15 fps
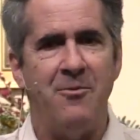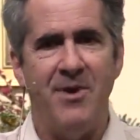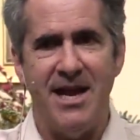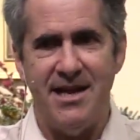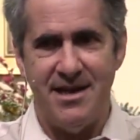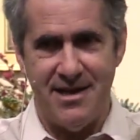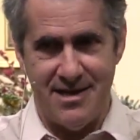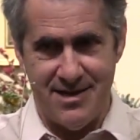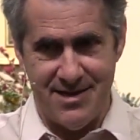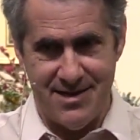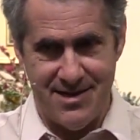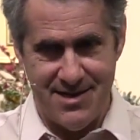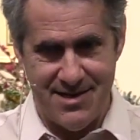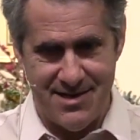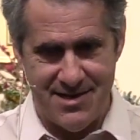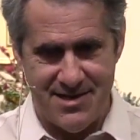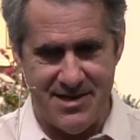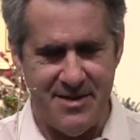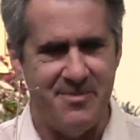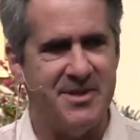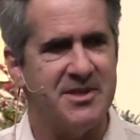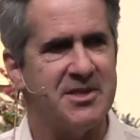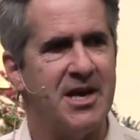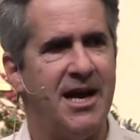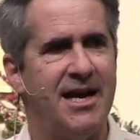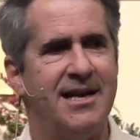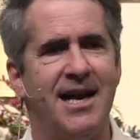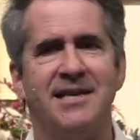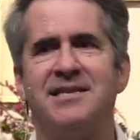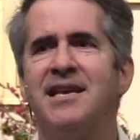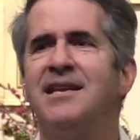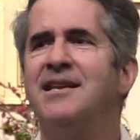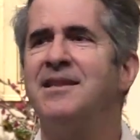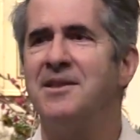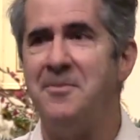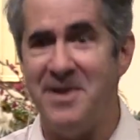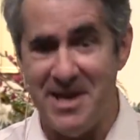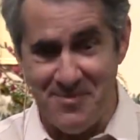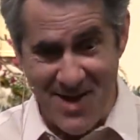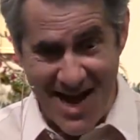went deep inside. I said, let me get